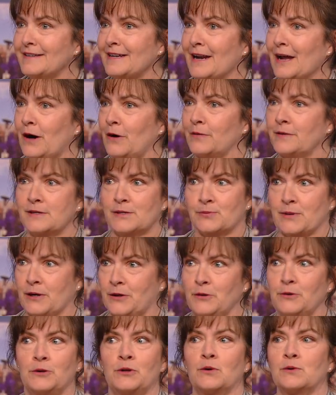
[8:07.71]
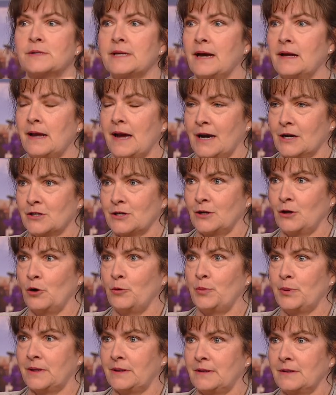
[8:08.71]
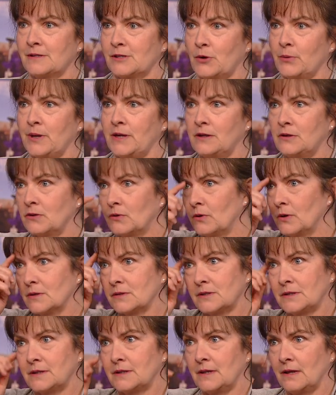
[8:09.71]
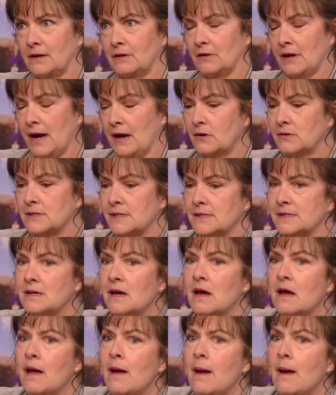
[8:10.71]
You know, this raccoon knows how to actually open the screen doors to their houses.